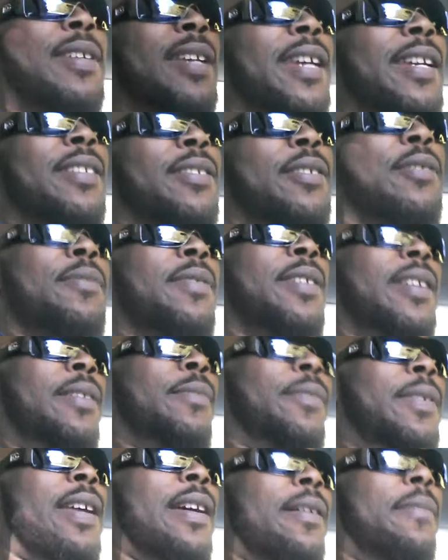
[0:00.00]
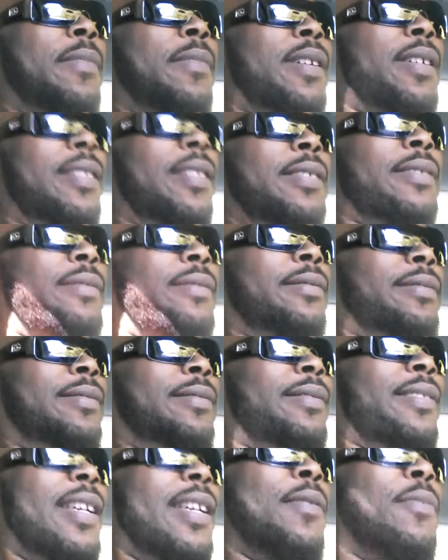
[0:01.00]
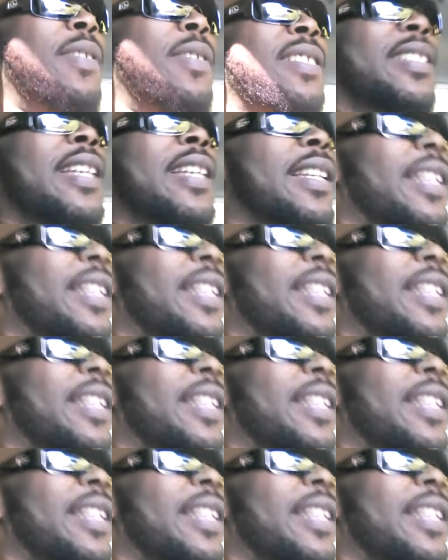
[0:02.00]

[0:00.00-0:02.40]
can't do nothing without money. And once they